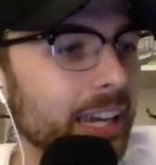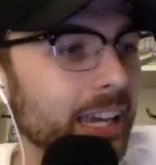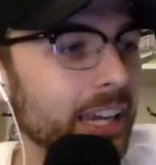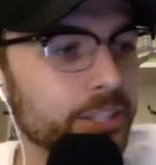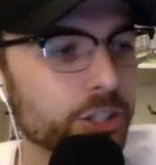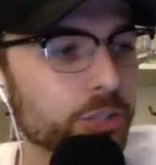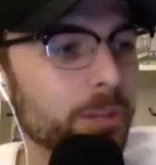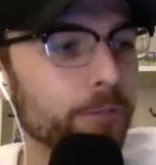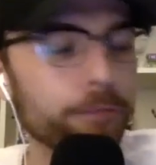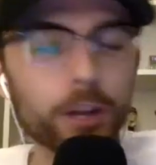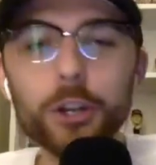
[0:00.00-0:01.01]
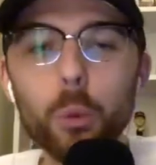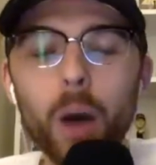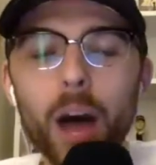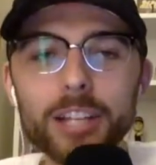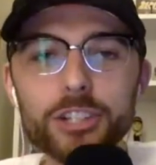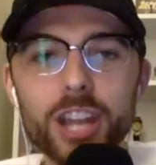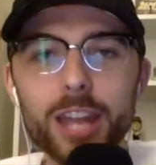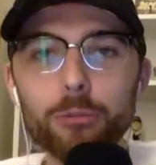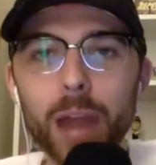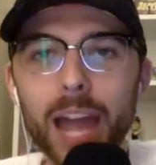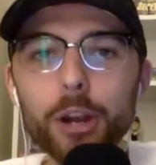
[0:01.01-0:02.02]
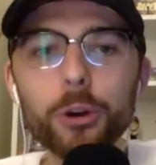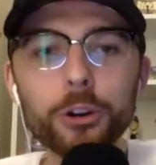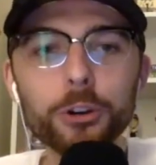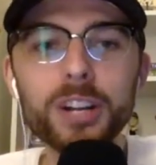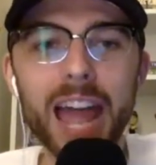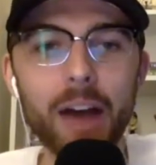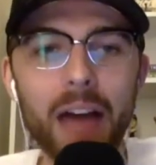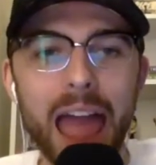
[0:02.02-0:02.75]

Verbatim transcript: He's just been fun to watch. And Ryan O'Hearn now,